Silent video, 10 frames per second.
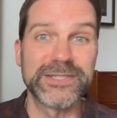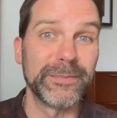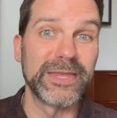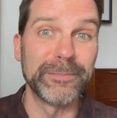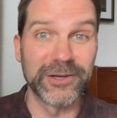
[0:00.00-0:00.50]
Some
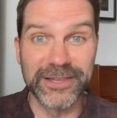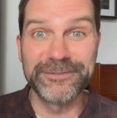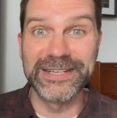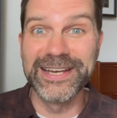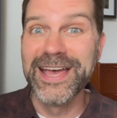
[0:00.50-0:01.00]
of them are
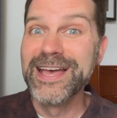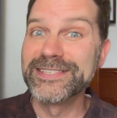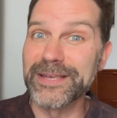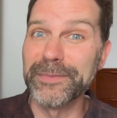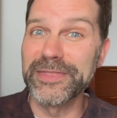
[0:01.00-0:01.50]
living,
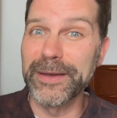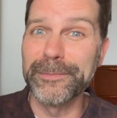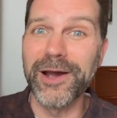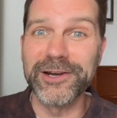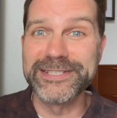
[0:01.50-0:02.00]
some of
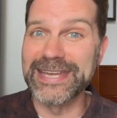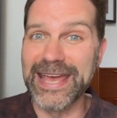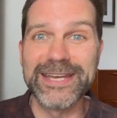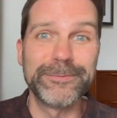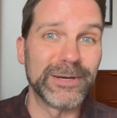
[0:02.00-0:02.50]
them are
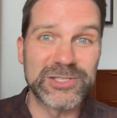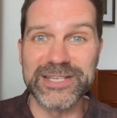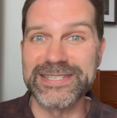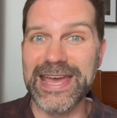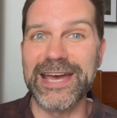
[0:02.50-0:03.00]
dead, but
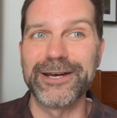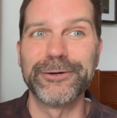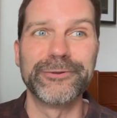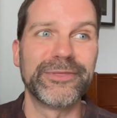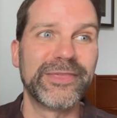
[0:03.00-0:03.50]
just
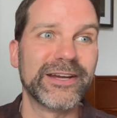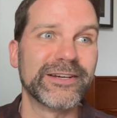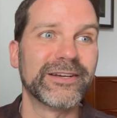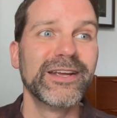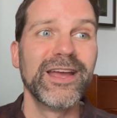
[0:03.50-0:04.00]
how they're